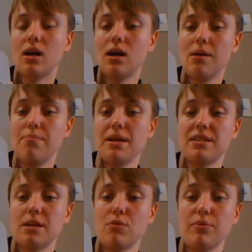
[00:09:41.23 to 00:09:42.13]
uh,
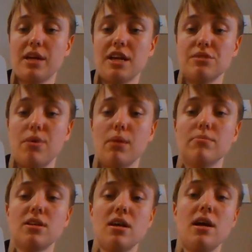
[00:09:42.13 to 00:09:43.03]
basic multiplication
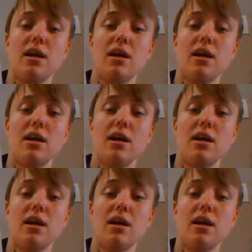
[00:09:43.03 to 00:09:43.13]
problems.